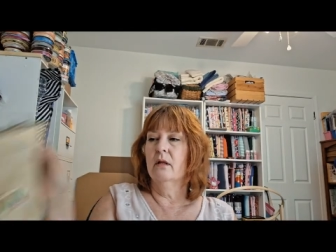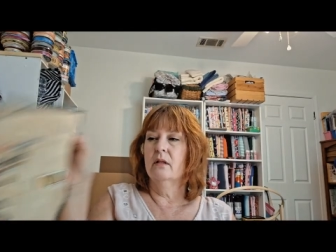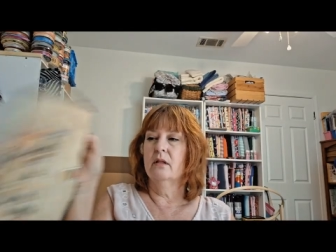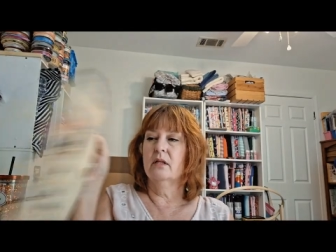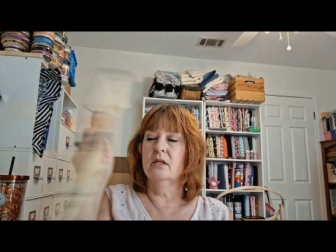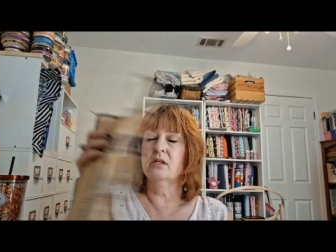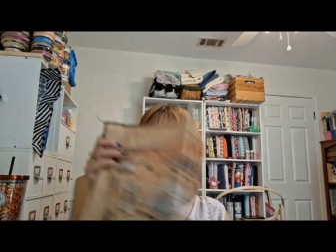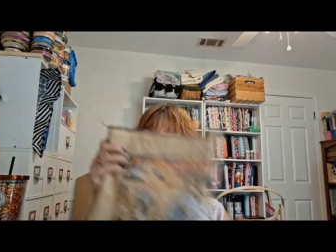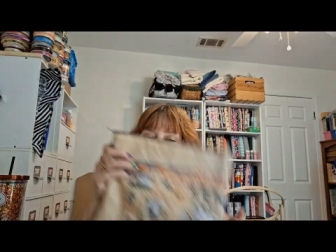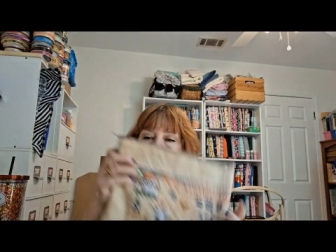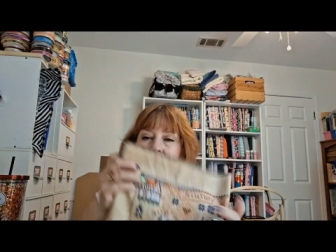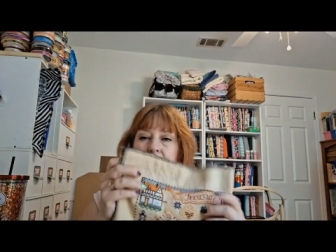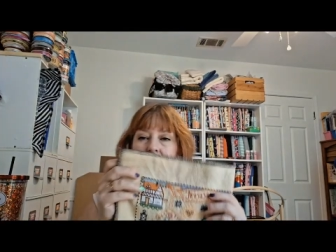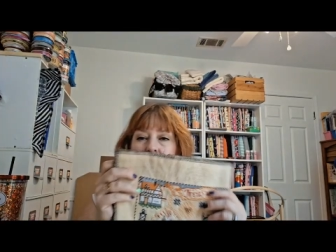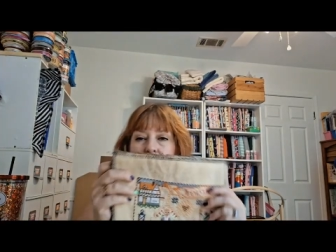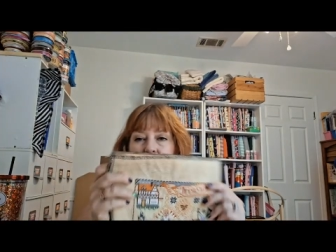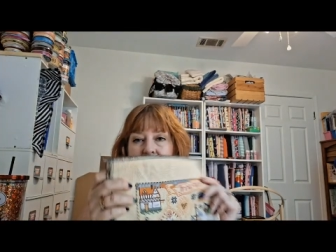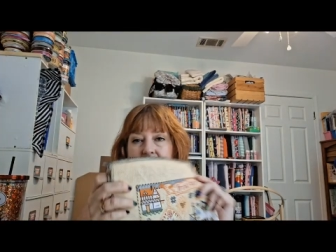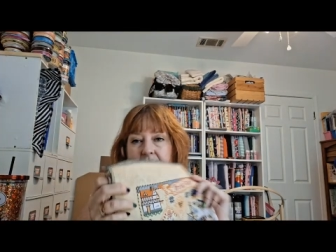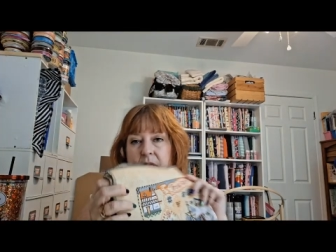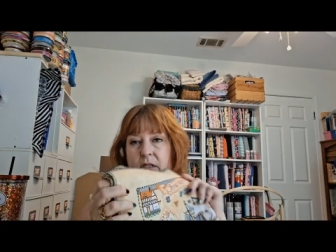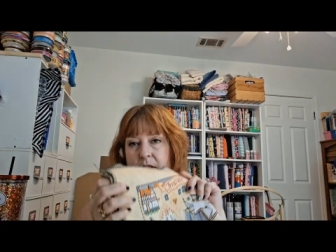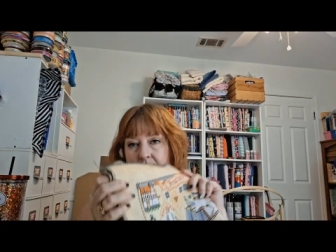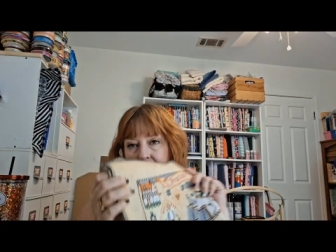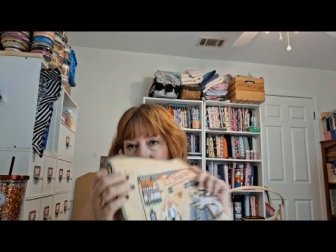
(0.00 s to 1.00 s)
this one is
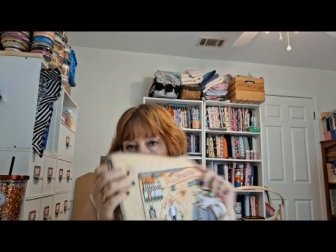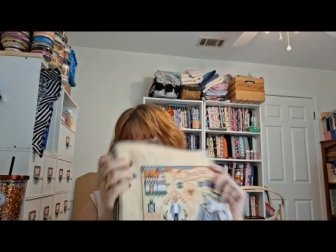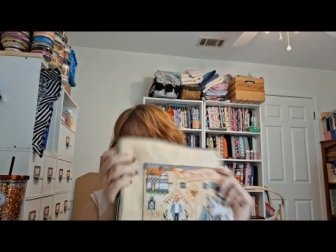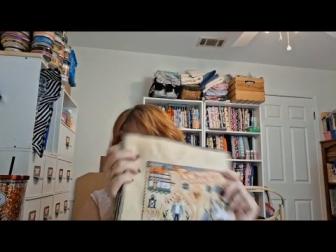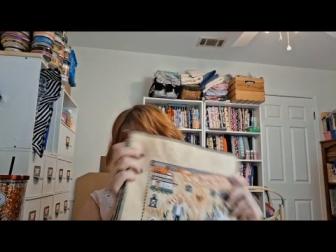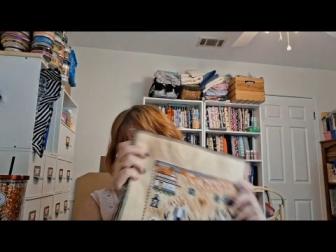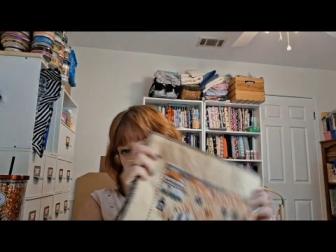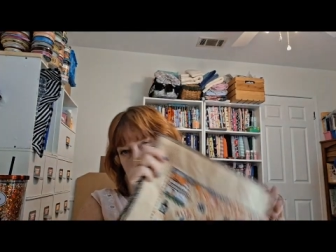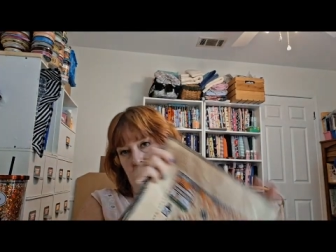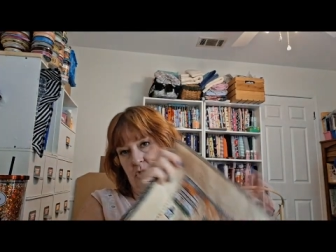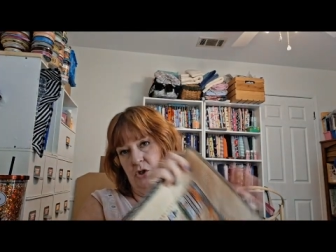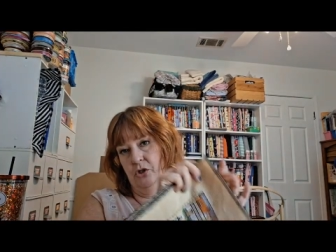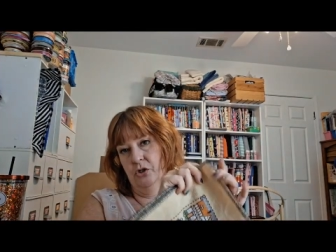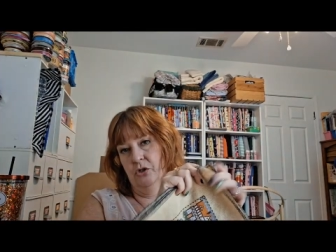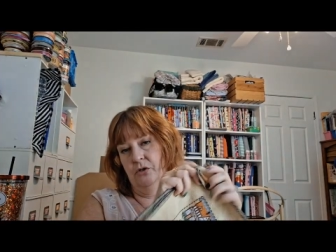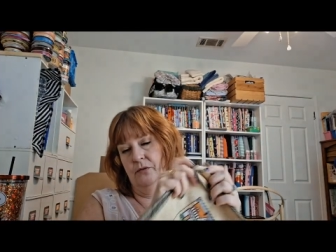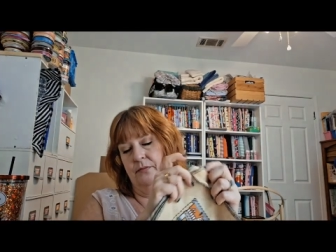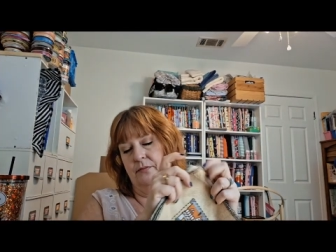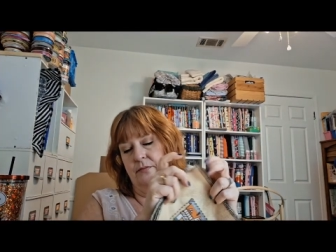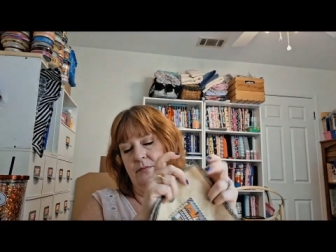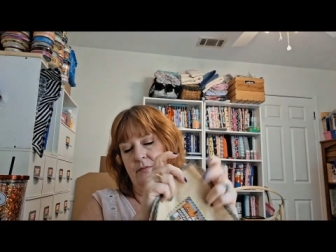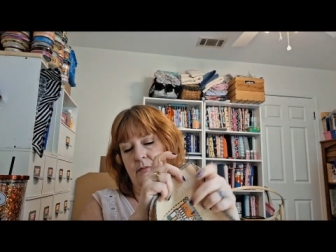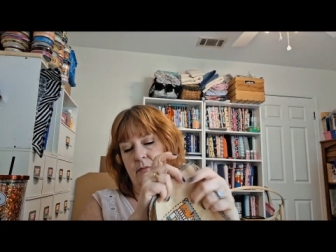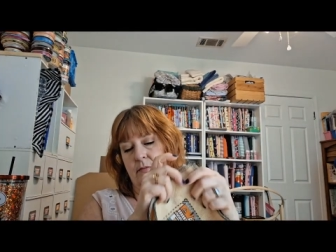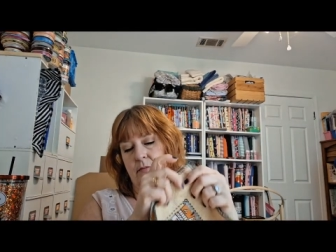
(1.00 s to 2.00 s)
being stitched
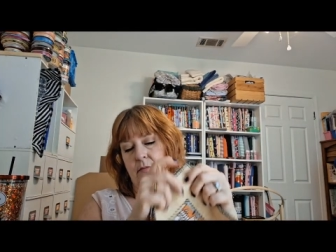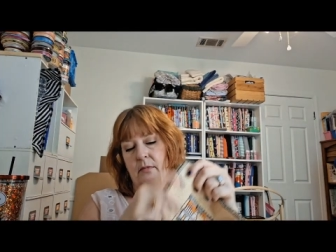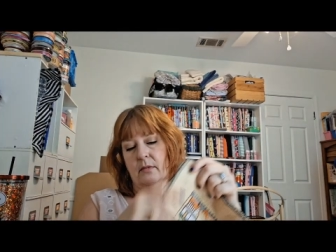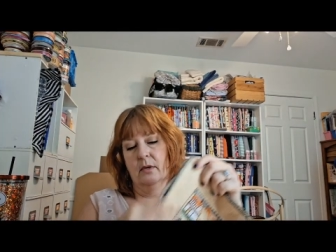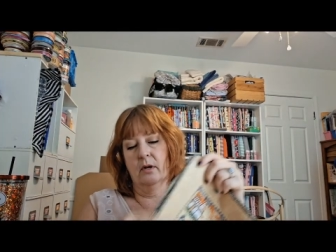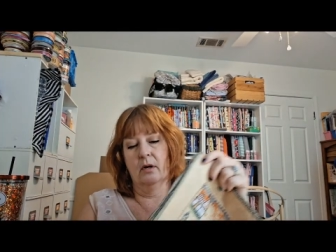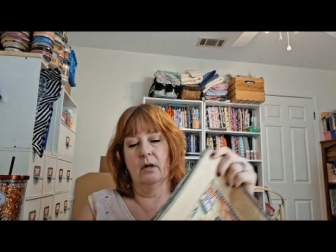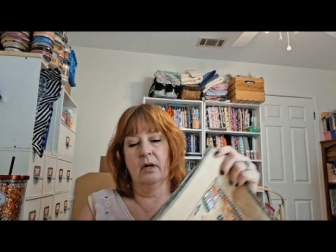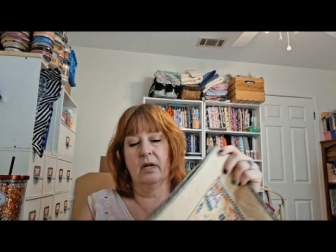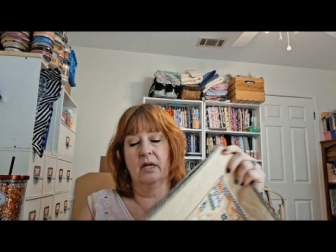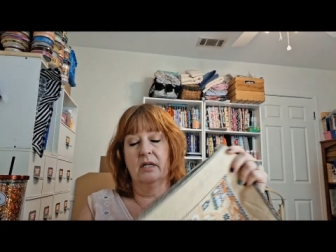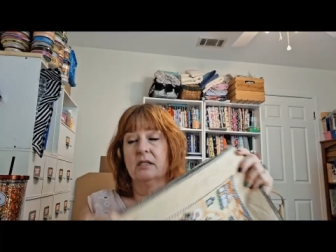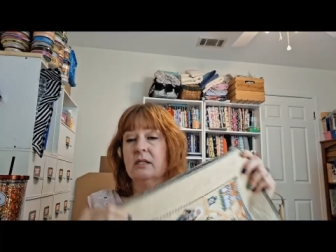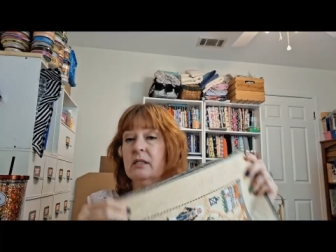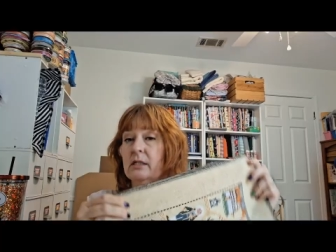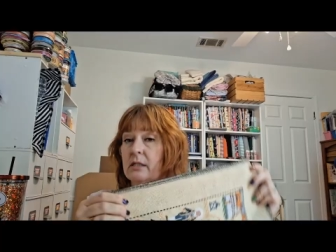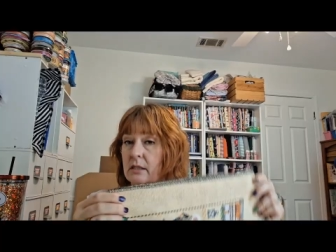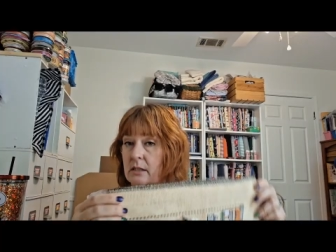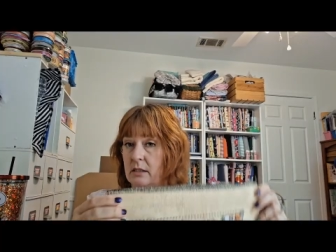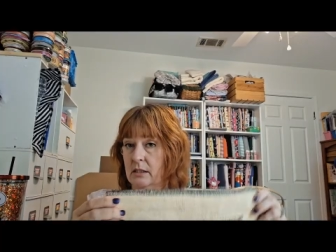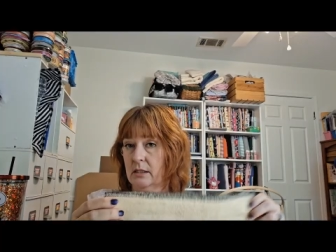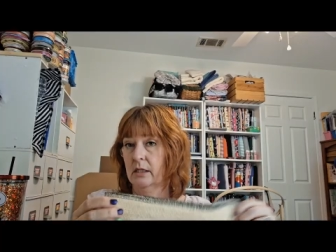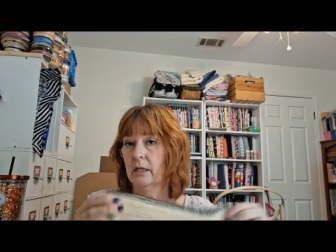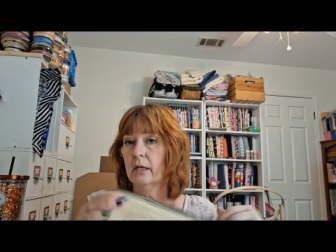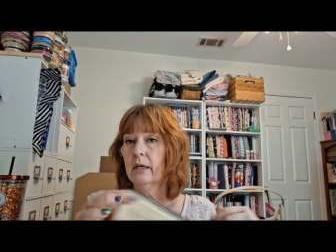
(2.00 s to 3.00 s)
on a
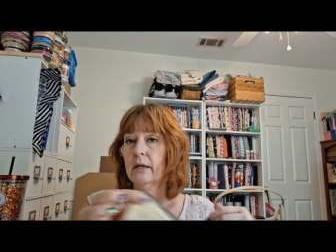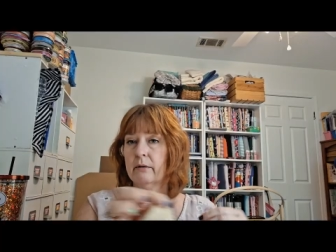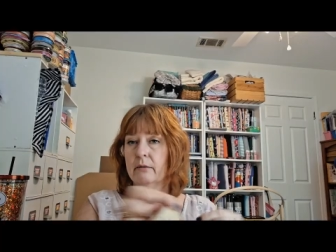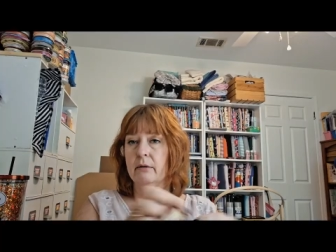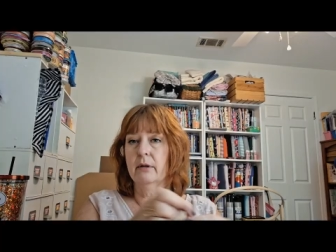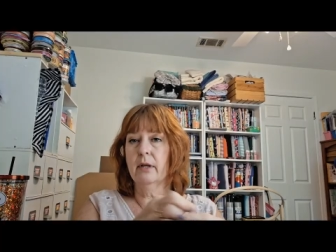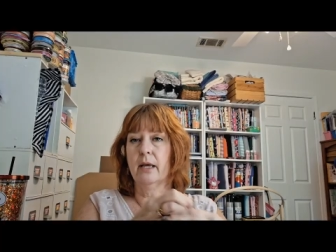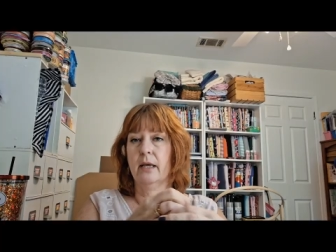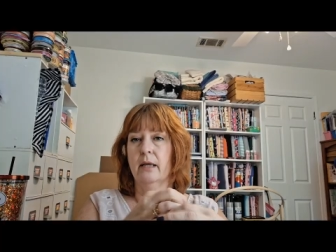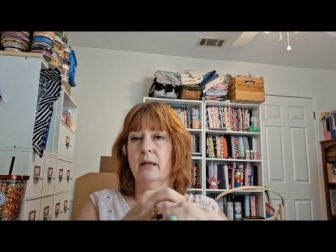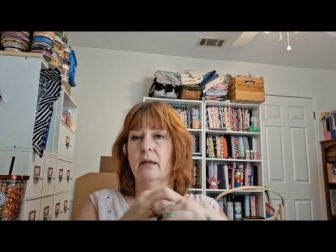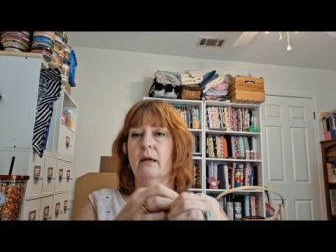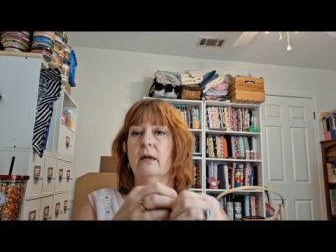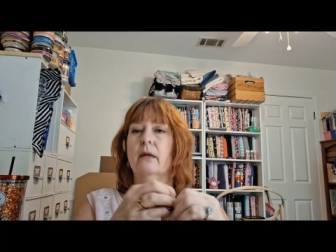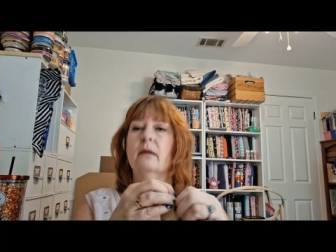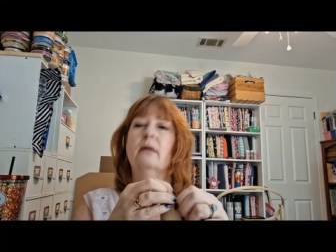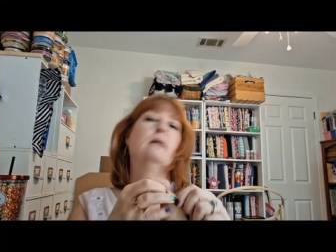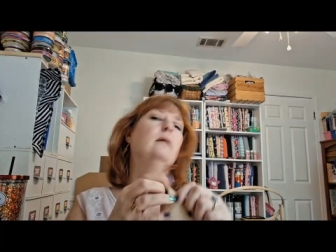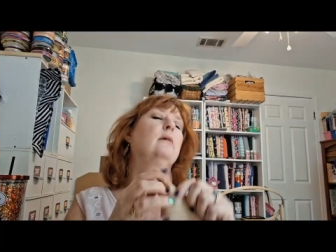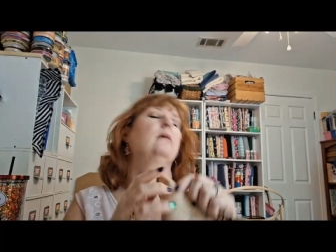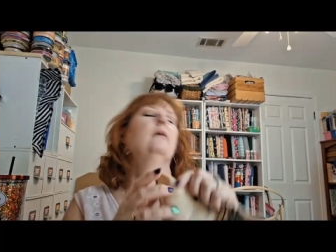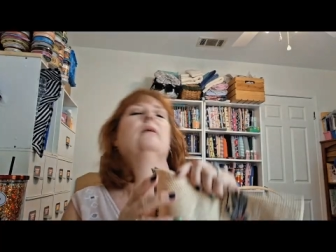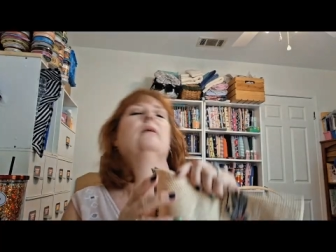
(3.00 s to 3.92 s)
16 count Aida,